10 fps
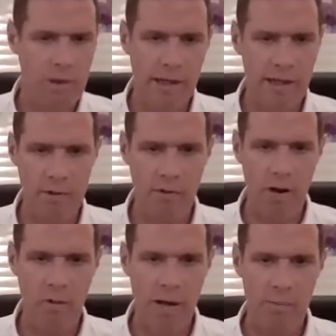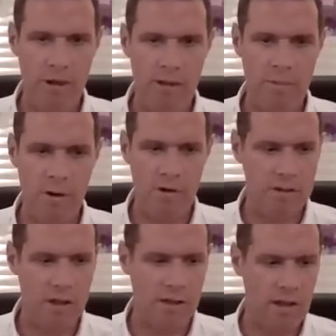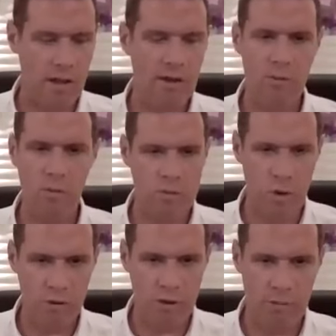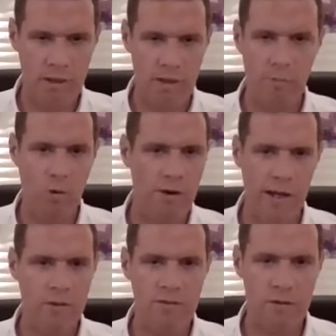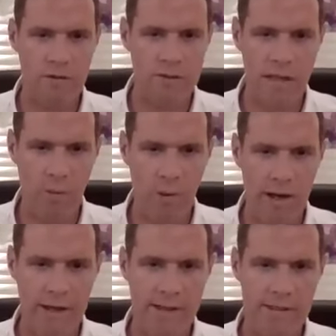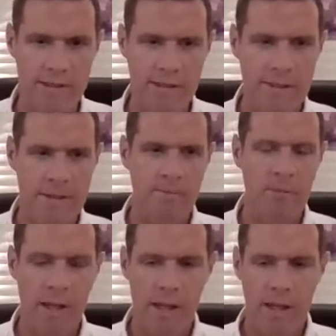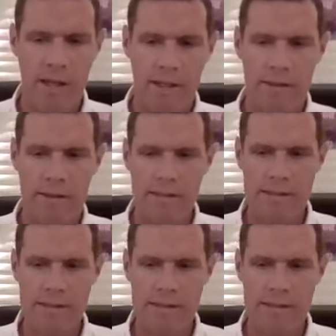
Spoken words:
and it was taken completely the wrong way by this person, and now they won't talk to me anymore, and I don't understand why that is.